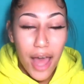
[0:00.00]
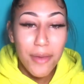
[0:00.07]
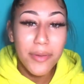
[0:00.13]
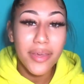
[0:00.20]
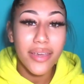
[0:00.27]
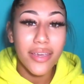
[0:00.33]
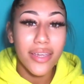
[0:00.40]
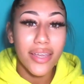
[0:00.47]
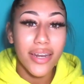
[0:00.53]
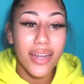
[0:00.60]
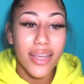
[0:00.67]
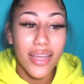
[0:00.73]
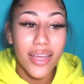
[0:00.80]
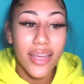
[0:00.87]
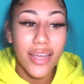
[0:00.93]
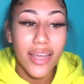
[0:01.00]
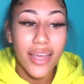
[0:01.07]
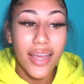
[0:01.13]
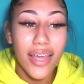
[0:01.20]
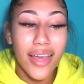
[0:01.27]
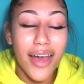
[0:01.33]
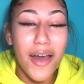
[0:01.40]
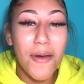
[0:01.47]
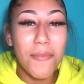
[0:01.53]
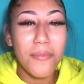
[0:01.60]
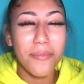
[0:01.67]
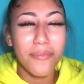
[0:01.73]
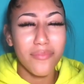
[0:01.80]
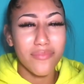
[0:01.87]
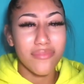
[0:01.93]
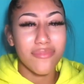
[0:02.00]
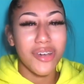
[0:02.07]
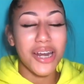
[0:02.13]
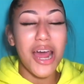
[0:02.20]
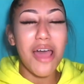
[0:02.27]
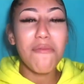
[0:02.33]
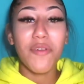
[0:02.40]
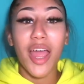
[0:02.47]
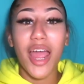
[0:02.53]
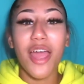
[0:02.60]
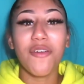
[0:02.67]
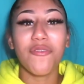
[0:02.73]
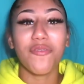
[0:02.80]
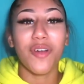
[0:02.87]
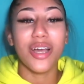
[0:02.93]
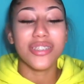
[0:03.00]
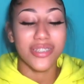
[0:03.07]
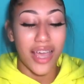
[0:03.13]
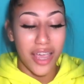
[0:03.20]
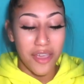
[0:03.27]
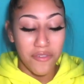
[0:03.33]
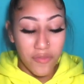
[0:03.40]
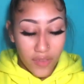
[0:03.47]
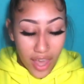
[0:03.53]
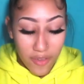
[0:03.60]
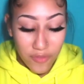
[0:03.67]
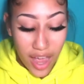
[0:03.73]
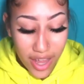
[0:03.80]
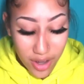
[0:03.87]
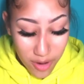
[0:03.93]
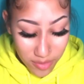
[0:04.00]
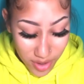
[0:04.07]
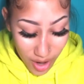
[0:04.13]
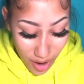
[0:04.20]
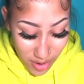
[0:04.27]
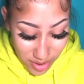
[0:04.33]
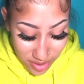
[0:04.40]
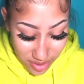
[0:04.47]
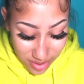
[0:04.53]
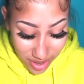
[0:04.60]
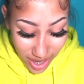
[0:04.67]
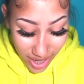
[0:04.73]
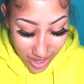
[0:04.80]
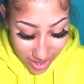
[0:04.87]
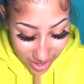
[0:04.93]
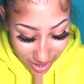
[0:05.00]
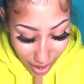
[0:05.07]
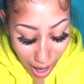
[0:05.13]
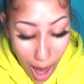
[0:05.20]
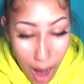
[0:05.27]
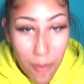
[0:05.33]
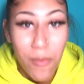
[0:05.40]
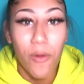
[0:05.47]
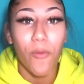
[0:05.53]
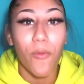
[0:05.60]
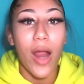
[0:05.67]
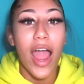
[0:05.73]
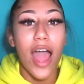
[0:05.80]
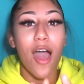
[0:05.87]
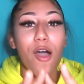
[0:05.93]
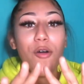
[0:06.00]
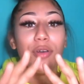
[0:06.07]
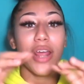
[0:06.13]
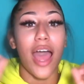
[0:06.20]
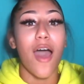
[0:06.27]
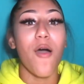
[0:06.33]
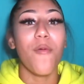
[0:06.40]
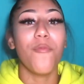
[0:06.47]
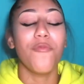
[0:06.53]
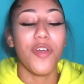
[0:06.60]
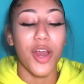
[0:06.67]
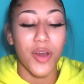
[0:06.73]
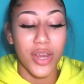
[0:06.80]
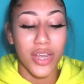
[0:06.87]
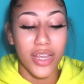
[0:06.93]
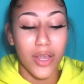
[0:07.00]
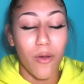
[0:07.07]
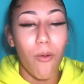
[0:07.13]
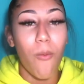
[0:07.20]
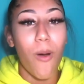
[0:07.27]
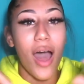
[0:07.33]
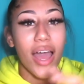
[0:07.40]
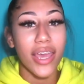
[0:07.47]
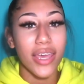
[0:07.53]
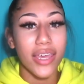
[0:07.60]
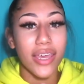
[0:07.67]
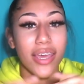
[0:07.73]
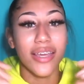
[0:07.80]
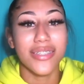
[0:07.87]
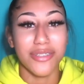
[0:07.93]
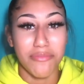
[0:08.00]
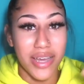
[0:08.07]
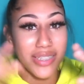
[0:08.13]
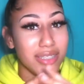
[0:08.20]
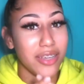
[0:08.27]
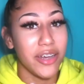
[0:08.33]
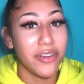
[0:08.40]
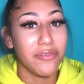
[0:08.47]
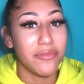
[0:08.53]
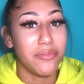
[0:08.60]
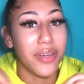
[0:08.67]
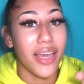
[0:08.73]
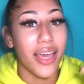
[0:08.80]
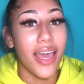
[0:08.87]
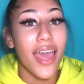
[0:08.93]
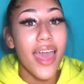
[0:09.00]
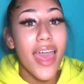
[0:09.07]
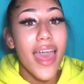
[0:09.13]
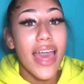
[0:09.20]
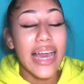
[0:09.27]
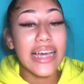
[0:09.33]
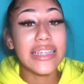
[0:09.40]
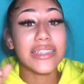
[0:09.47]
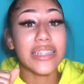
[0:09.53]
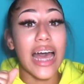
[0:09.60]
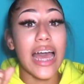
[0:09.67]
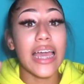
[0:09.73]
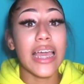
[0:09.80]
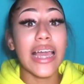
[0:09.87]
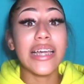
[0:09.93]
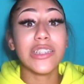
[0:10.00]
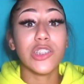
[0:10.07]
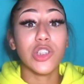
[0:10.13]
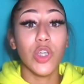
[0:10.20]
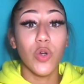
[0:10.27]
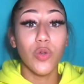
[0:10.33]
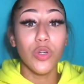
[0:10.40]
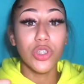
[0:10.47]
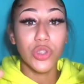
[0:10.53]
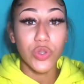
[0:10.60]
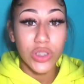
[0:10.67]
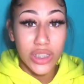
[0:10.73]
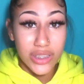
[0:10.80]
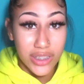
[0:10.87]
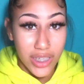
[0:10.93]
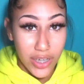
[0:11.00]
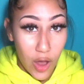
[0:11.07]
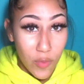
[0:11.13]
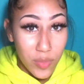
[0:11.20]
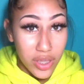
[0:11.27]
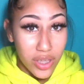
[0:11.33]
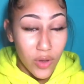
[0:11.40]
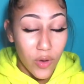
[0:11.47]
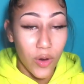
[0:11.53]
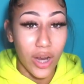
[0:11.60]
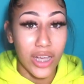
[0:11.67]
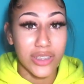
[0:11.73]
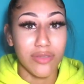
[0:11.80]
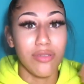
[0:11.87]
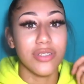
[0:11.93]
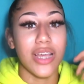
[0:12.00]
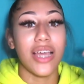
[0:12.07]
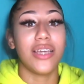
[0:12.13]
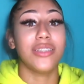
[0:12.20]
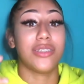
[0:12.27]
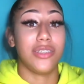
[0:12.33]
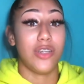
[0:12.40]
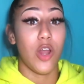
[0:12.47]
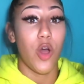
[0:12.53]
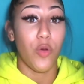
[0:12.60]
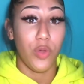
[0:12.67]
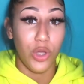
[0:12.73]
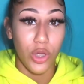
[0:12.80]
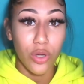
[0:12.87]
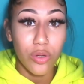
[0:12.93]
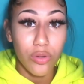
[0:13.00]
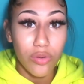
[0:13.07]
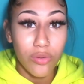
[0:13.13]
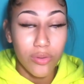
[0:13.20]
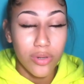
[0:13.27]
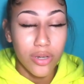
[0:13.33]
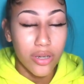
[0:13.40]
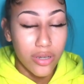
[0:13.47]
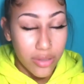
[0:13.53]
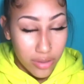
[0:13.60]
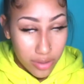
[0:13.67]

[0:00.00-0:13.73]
I mean, um, when I'm very first, like if, if I don't know you and I'm around, I'm very quiet into myself. But it's like as soon as you get to know me or as soon as I get to know you,